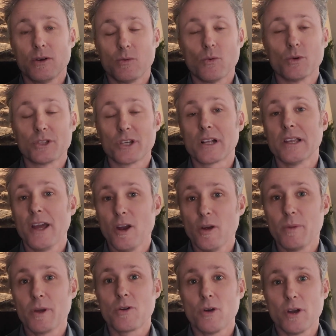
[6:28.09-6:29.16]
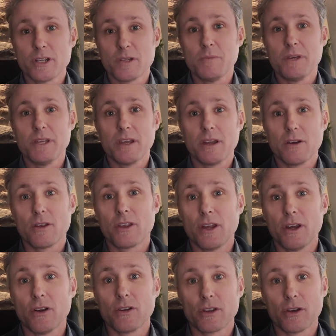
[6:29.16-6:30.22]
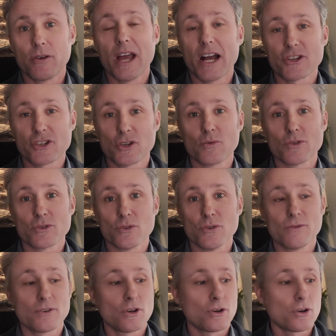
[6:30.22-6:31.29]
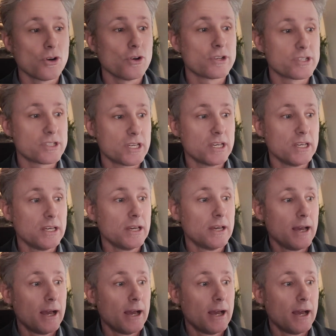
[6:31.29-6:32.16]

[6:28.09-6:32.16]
will declare Bitcoin to be their national reserve currency,